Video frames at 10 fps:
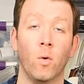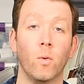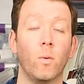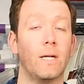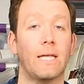
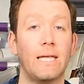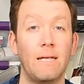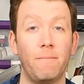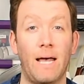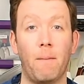We want to
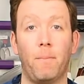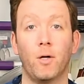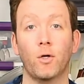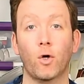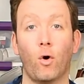keep that
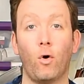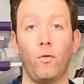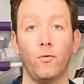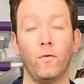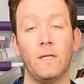butter
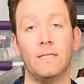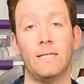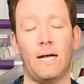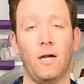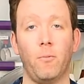cold through the
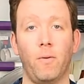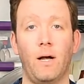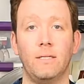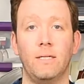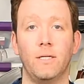entire
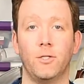process,